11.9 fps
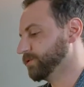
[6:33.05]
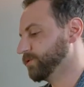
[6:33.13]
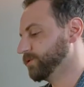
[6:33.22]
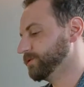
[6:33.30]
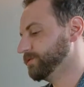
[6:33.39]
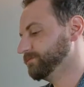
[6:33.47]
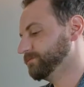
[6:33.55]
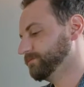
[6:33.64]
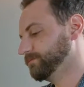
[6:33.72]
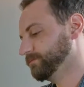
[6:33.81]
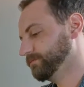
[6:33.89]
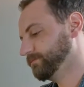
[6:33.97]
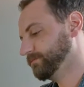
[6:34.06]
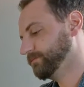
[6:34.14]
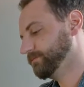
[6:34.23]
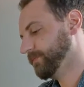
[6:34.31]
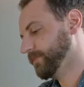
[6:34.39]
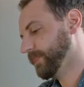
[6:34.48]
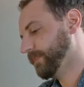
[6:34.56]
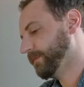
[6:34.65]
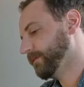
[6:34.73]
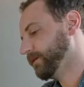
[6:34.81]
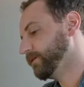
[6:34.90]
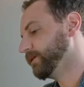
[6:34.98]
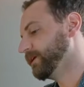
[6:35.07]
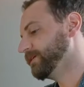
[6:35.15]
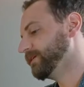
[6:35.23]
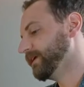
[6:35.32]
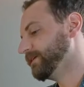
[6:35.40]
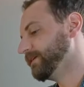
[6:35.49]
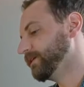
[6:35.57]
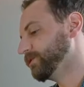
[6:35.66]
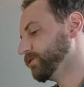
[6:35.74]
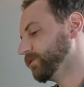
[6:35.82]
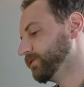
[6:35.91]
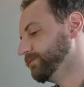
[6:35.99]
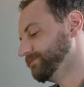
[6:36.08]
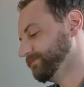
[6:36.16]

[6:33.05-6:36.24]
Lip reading: cord, or into that data cord,